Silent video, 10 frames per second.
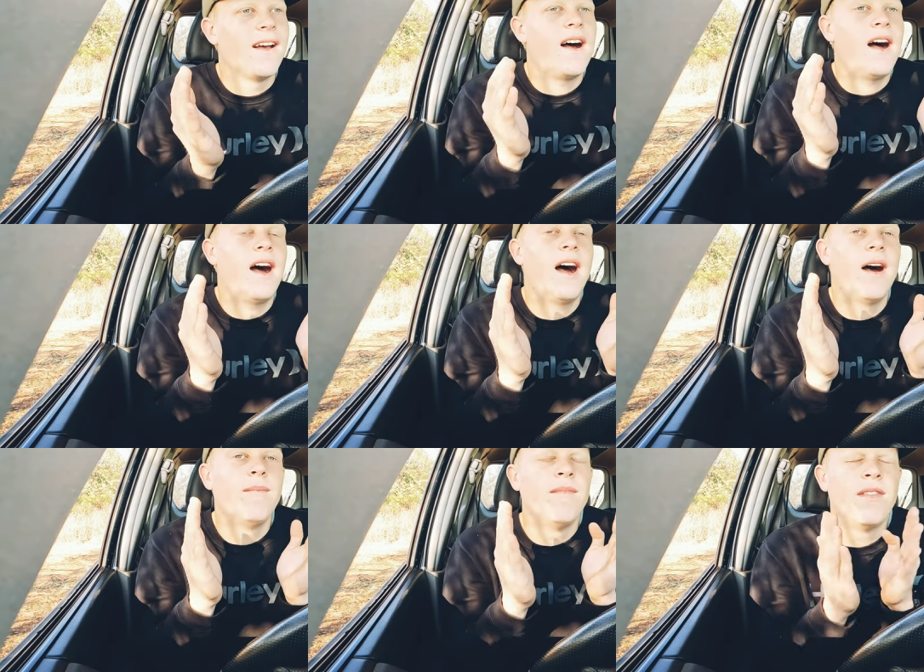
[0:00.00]

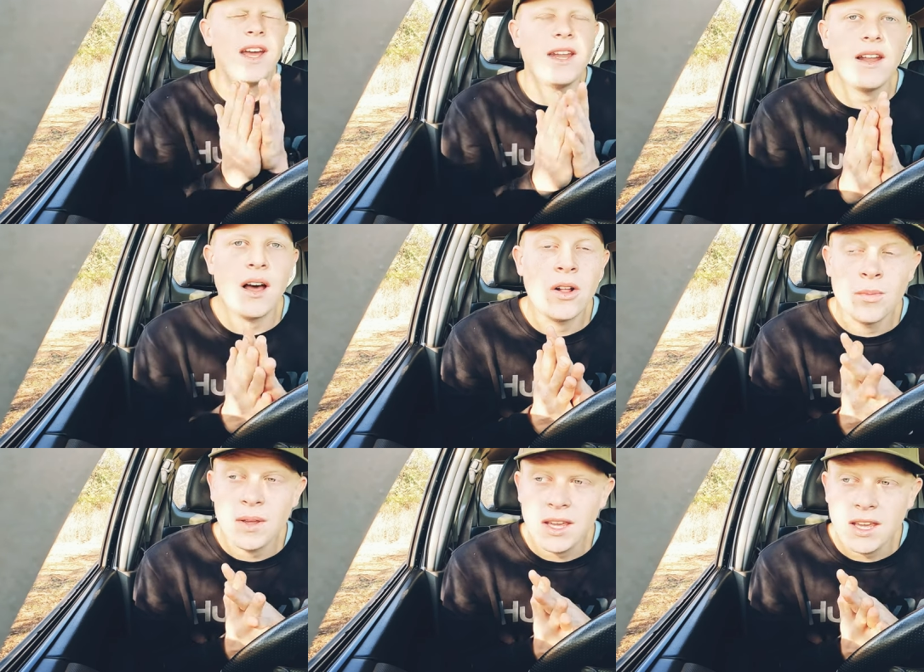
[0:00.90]
then I'll
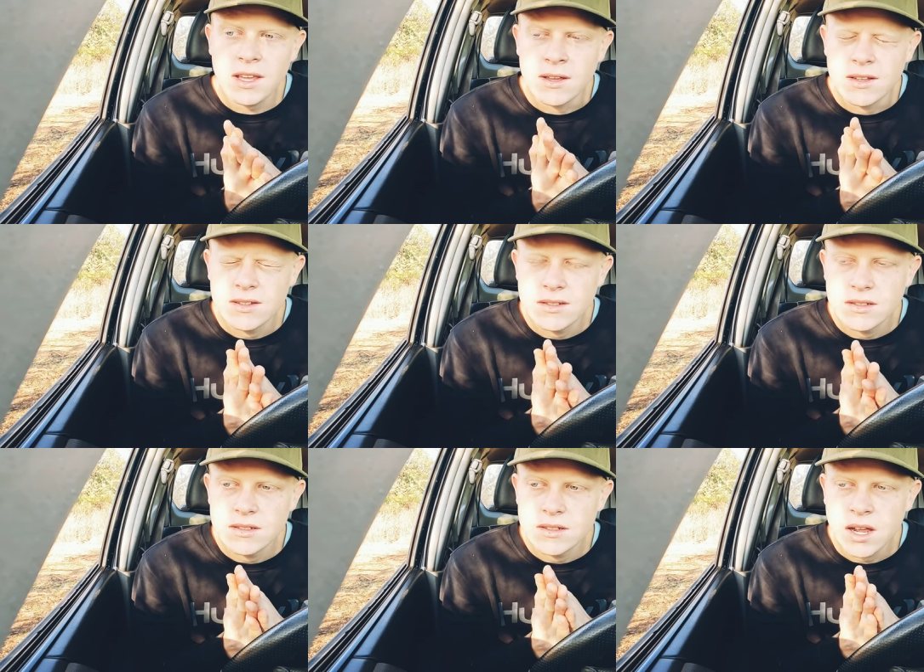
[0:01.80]
be
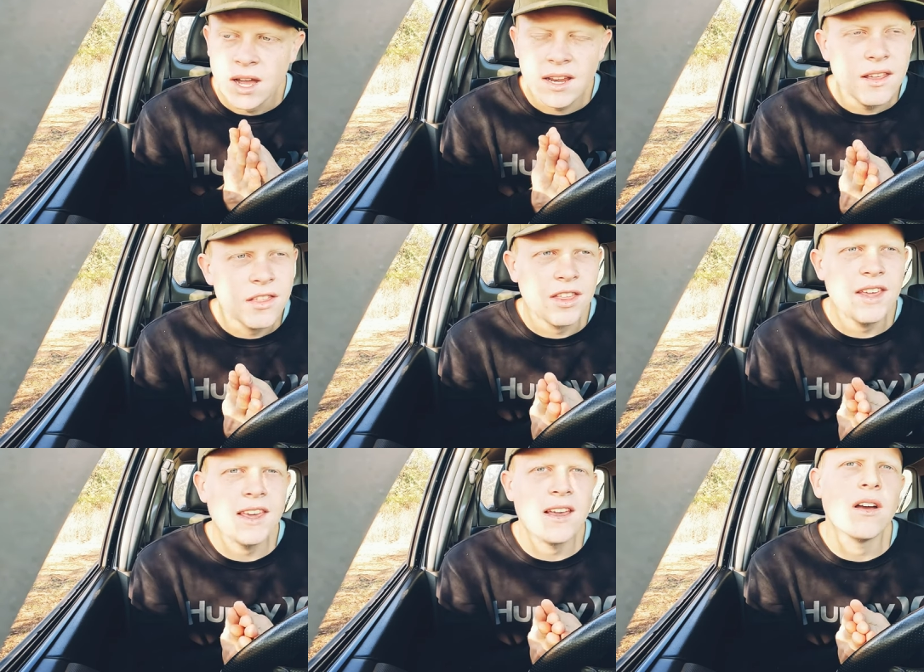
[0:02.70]
kind of
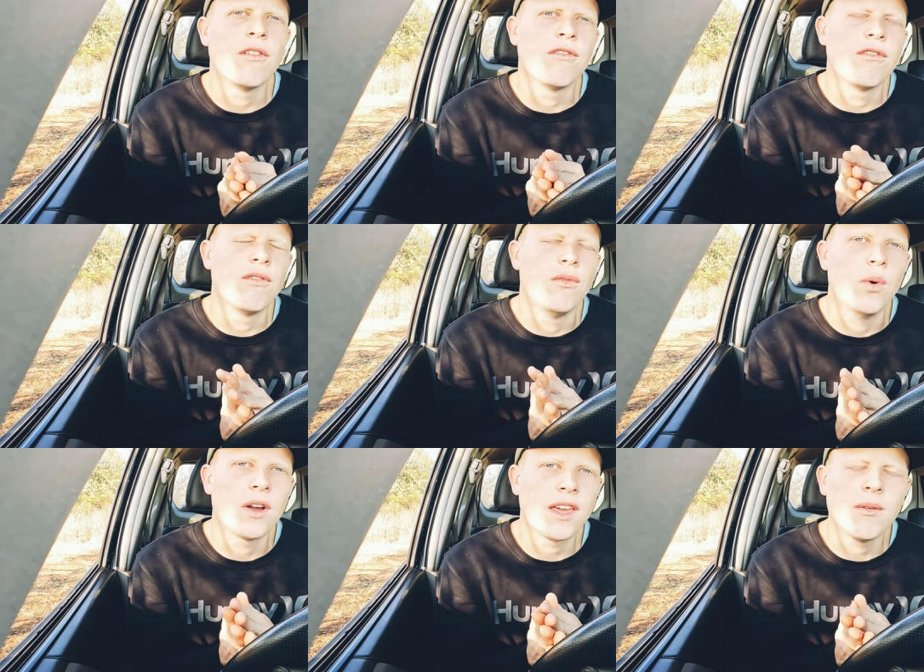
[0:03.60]
thinking of
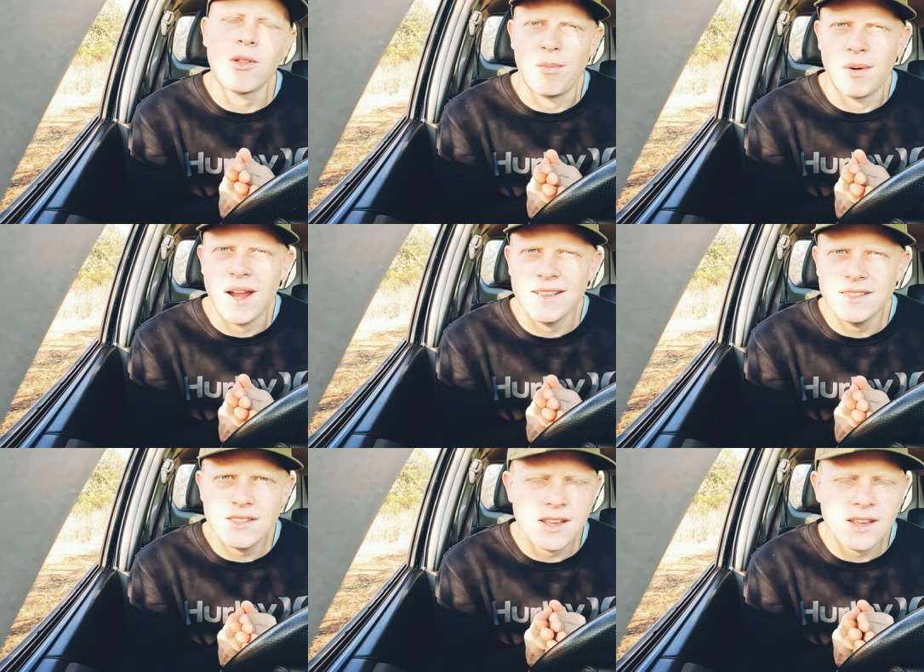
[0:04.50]
working with brands.